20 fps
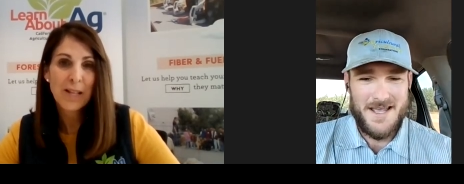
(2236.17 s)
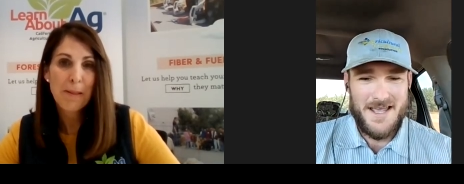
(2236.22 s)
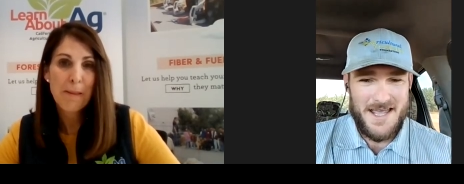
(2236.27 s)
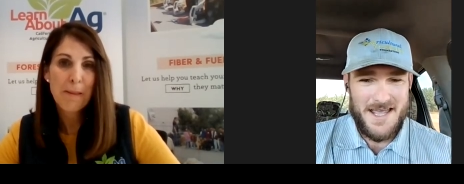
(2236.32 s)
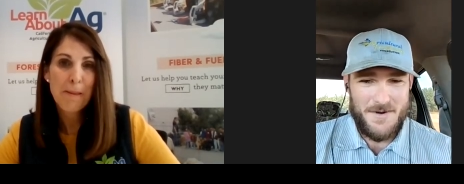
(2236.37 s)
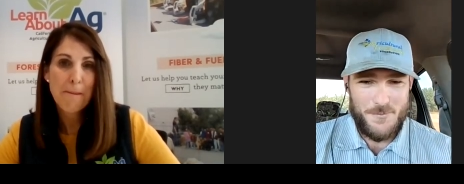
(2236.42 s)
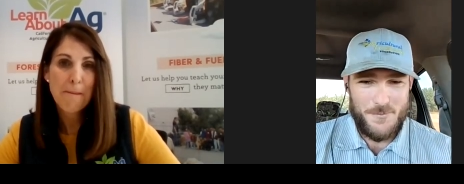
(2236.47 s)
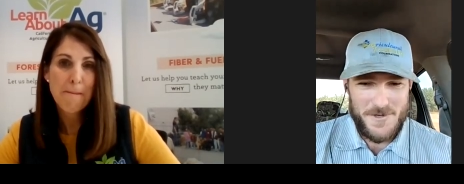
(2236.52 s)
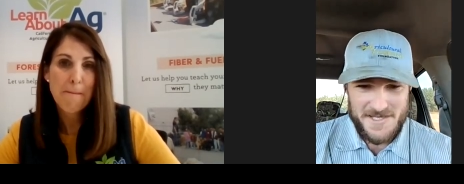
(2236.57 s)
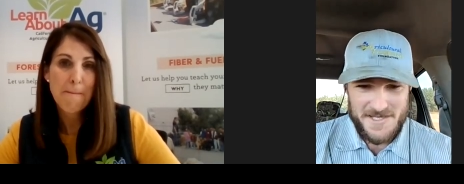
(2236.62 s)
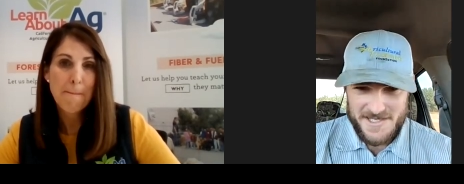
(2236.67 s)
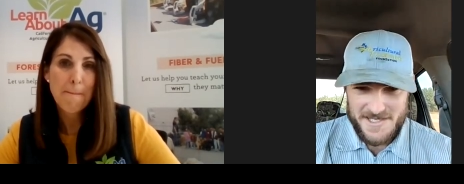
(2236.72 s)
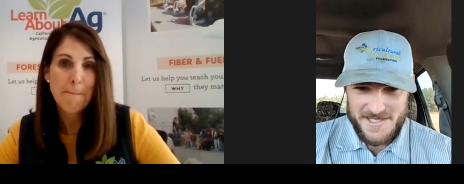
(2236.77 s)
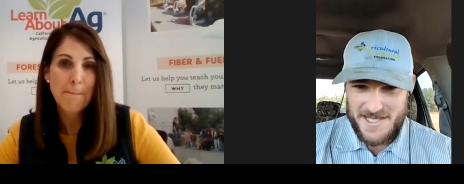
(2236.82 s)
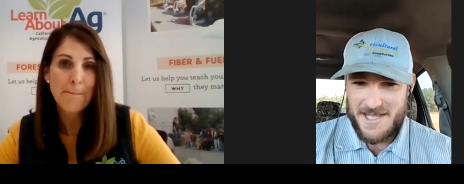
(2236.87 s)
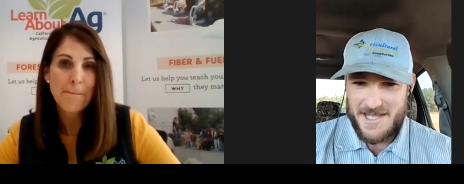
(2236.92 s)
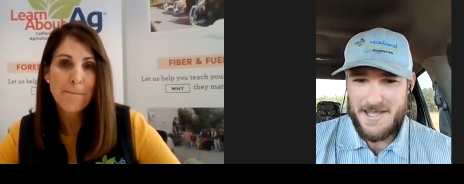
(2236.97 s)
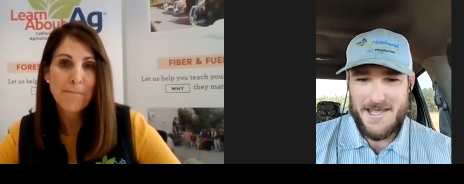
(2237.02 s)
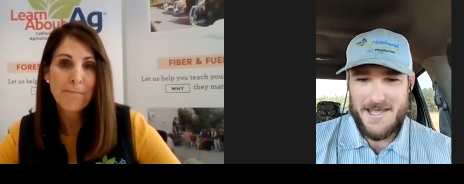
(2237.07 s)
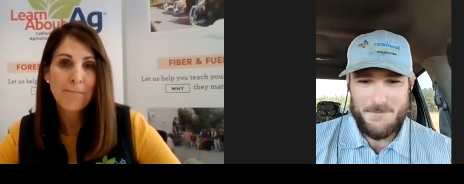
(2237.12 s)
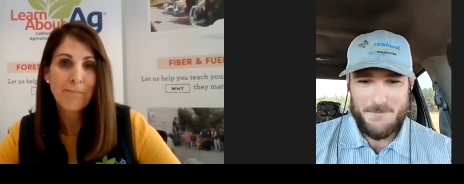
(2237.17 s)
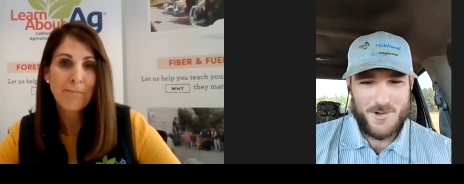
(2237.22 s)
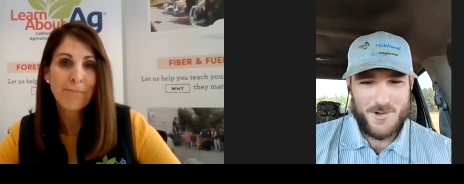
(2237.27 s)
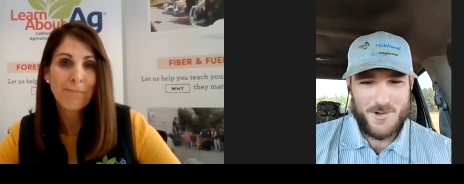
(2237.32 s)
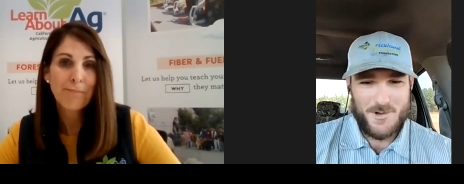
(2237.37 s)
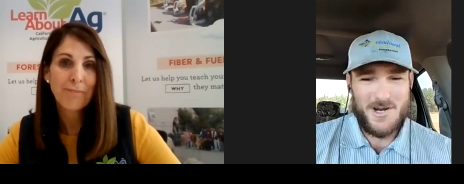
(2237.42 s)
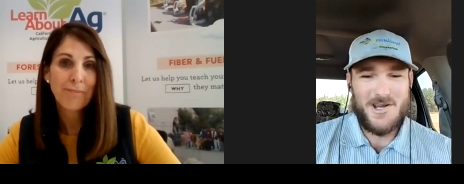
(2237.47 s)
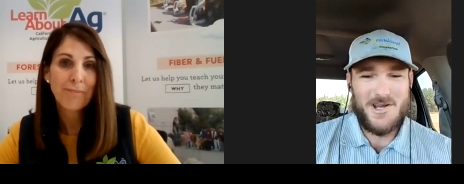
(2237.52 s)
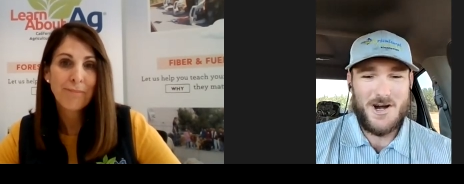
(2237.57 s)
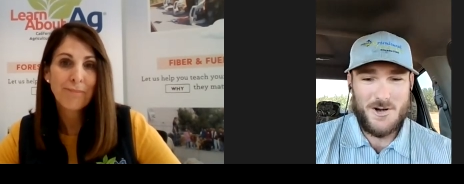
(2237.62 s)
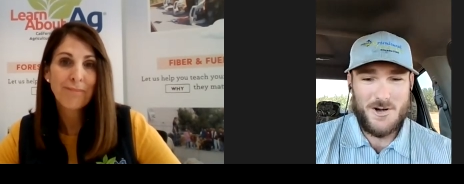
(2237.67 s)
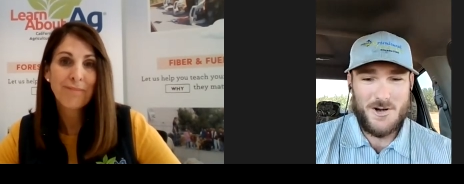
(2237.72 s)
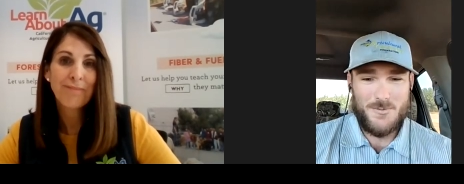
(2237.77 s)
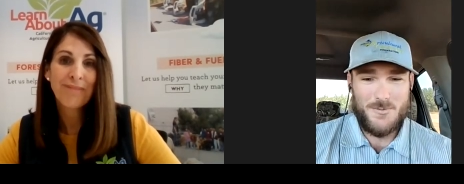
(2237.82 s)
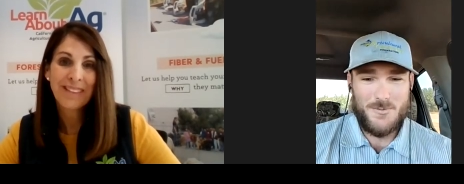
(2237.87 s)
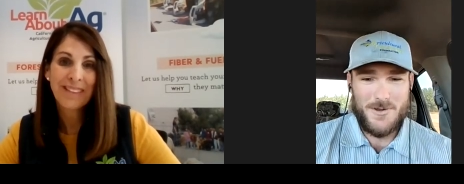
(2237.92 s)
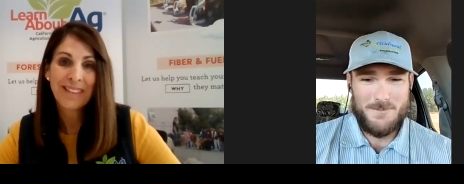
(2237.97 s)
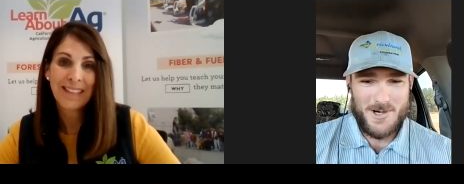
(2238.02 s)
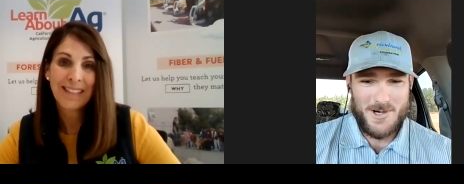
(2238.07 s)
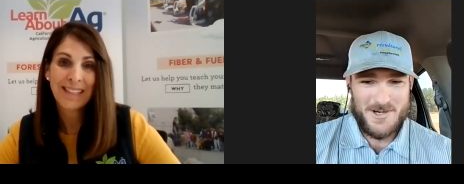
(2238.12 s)
Speaker 1: and we can get hit pretty hard
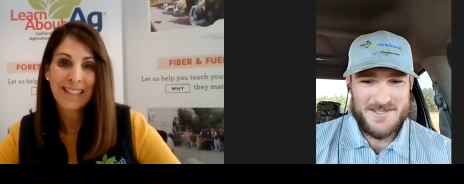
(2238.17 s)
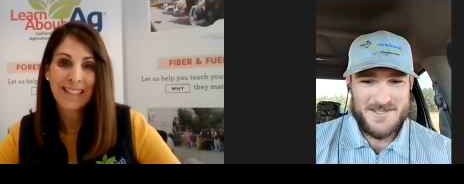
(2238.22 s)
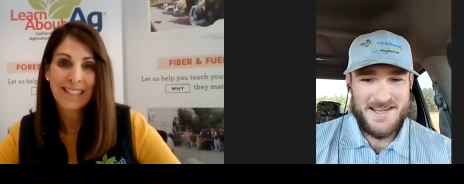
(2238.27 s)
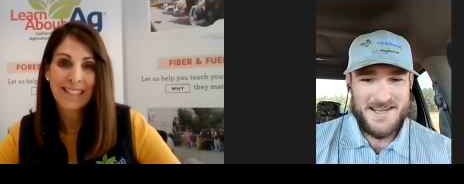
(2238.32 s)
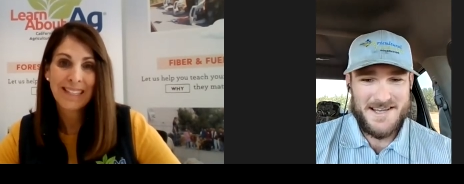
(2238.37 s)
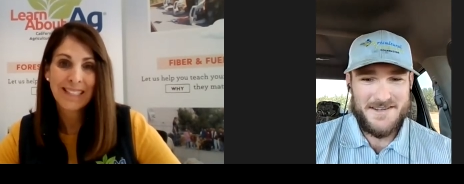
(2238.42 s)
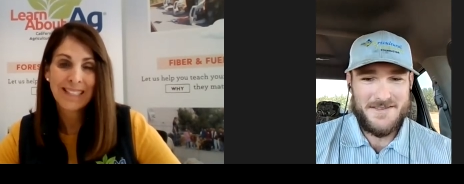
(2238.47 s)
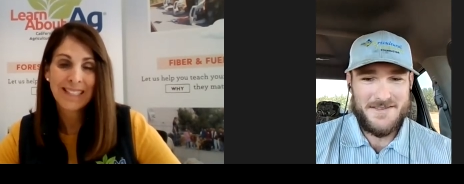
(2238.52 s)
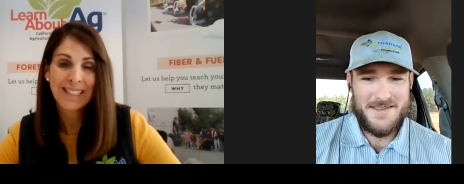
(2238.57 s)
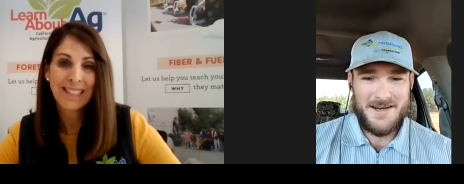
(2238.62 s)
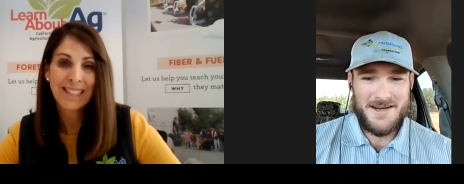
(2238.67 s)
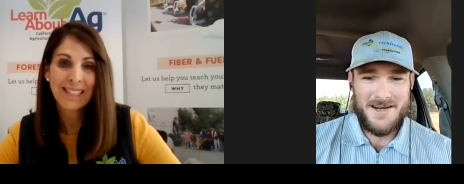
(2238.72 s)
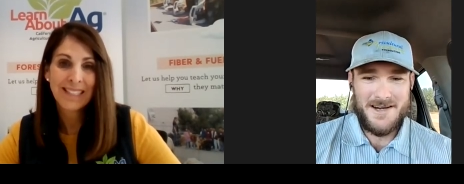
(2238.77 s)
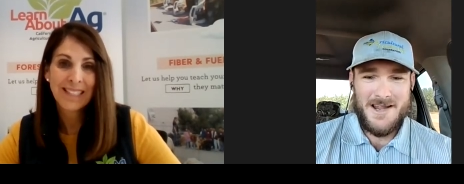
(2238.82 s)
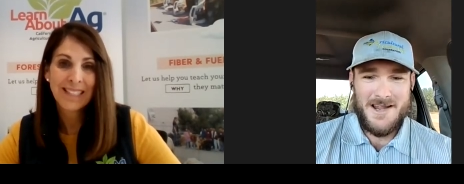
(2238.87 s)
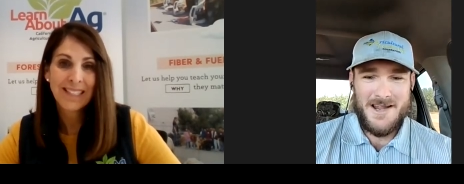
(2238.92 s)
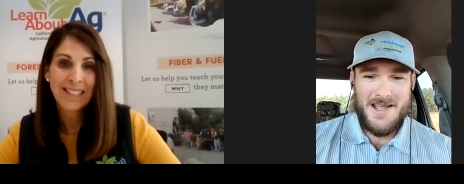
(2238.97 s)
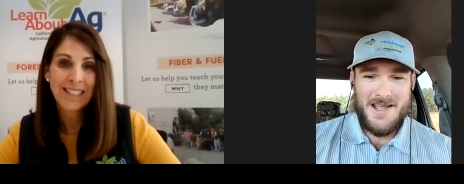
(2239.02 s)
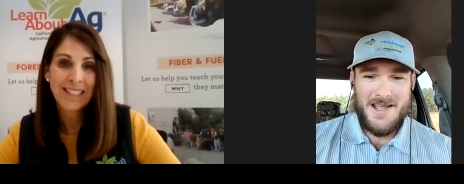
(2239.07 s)
with birds out there